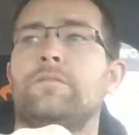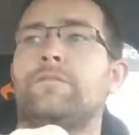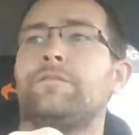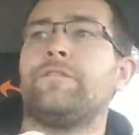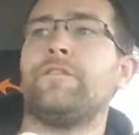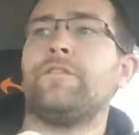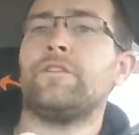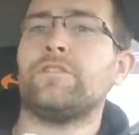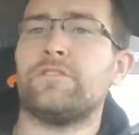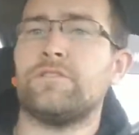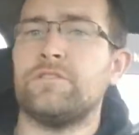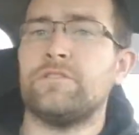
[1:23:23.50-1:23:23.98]

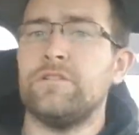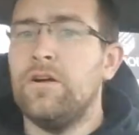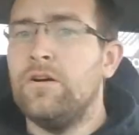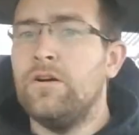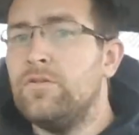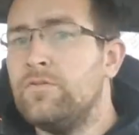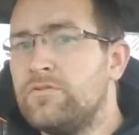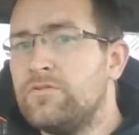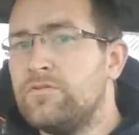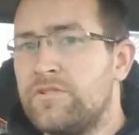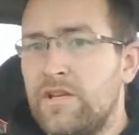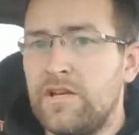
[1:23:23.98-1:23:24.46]
First
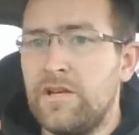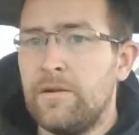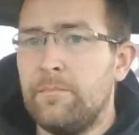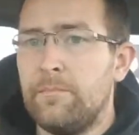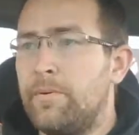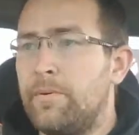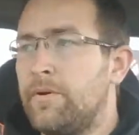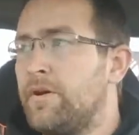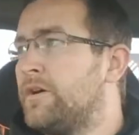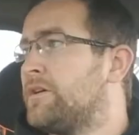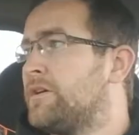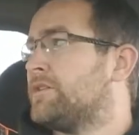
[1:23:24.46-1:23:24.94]
load's in the
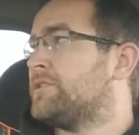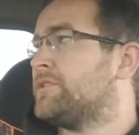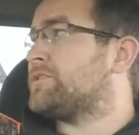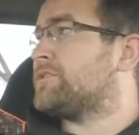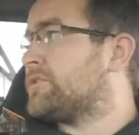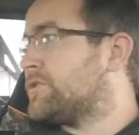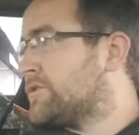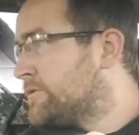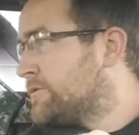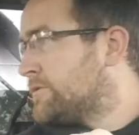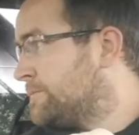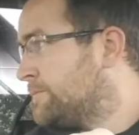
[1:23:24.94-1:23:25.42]

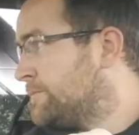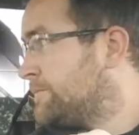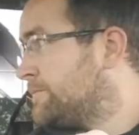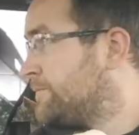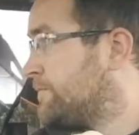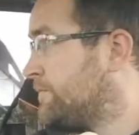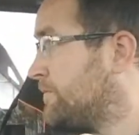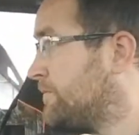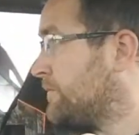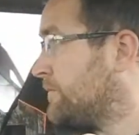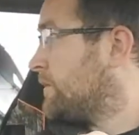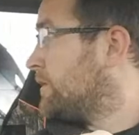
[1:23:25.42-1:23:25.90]
books.
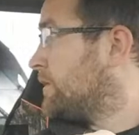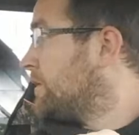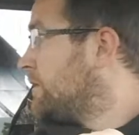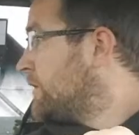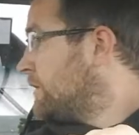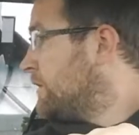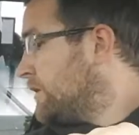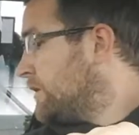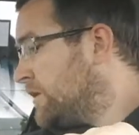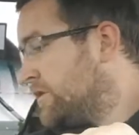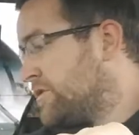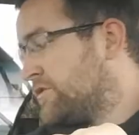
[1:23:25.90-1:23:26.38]

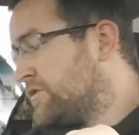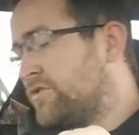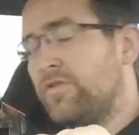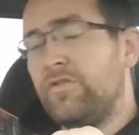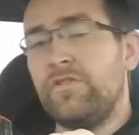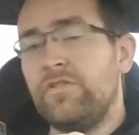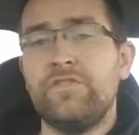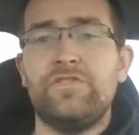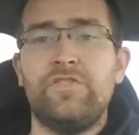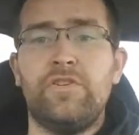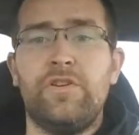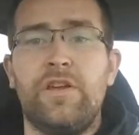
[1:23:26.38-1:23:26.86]
As
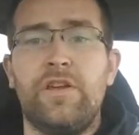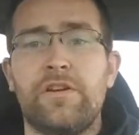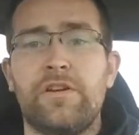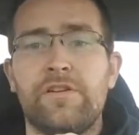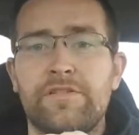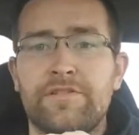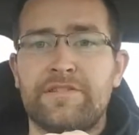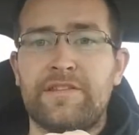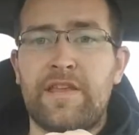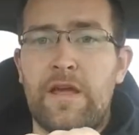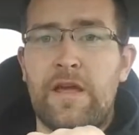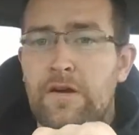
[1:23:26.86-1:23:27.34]
soon as you
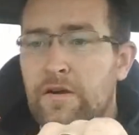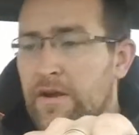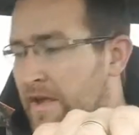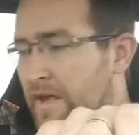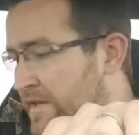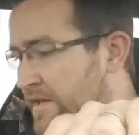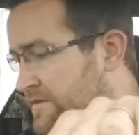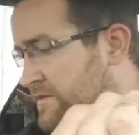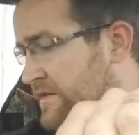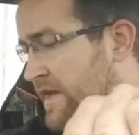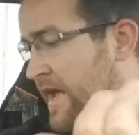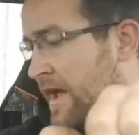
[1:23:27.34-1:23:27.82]
hear the
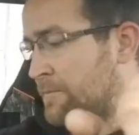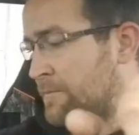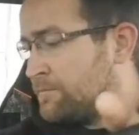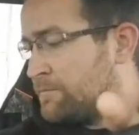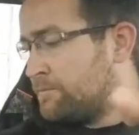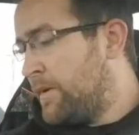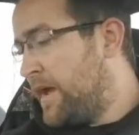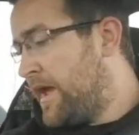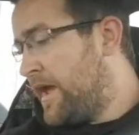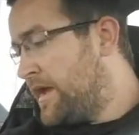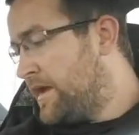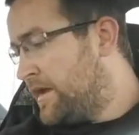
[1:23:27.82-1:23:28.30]
tailgate
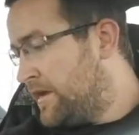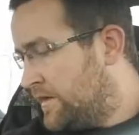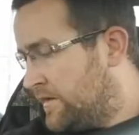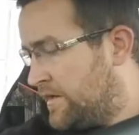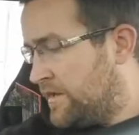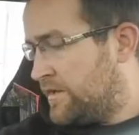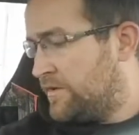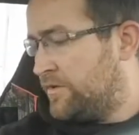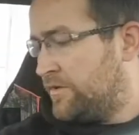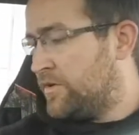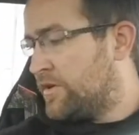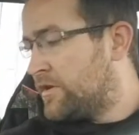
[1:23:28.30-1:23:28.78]
stop banging,
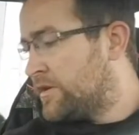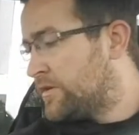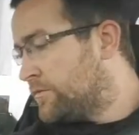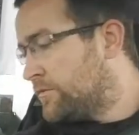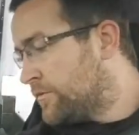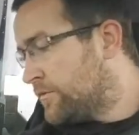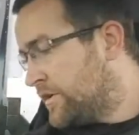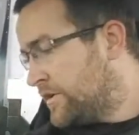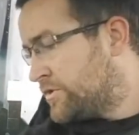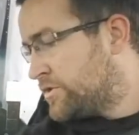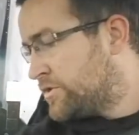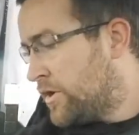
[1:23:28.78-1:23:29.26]
then you can
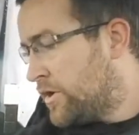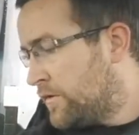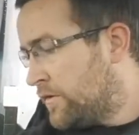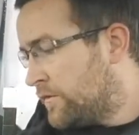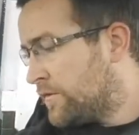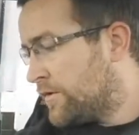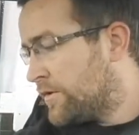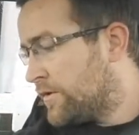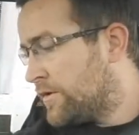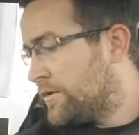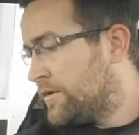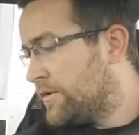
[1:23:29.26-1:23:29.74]
reach
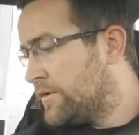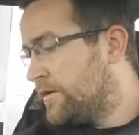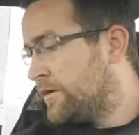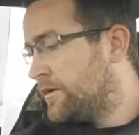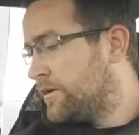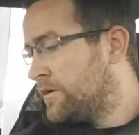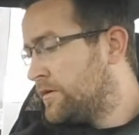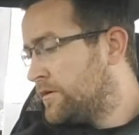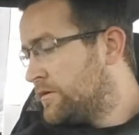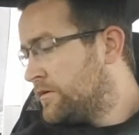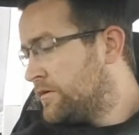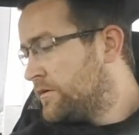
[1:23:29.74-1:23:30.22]
over and
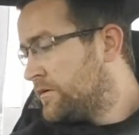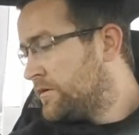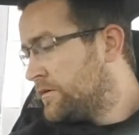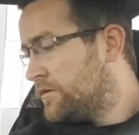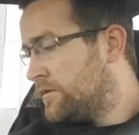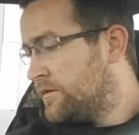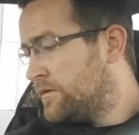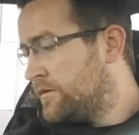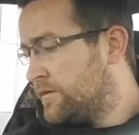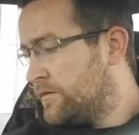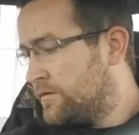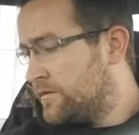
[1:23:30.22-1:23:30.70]

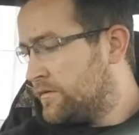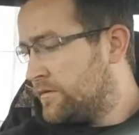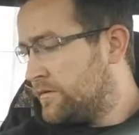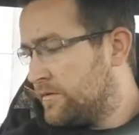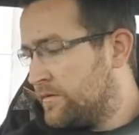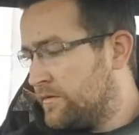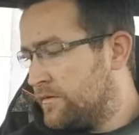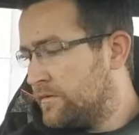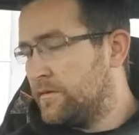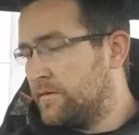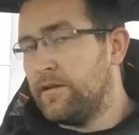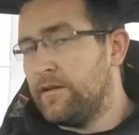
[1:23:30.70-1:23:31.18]

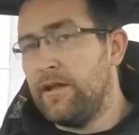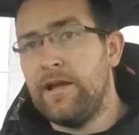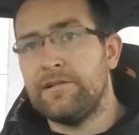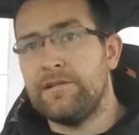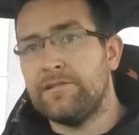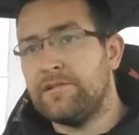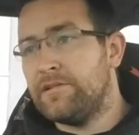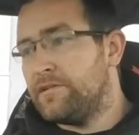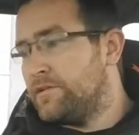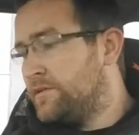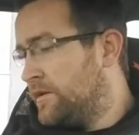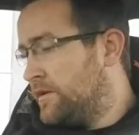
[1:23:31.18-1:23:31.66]

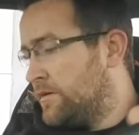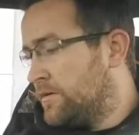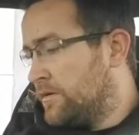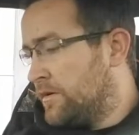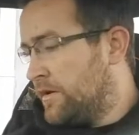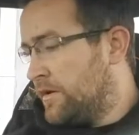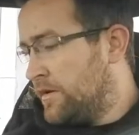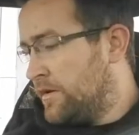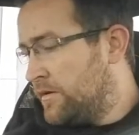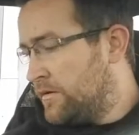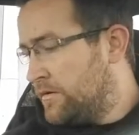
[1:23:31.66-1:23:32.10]
latch the tailgate.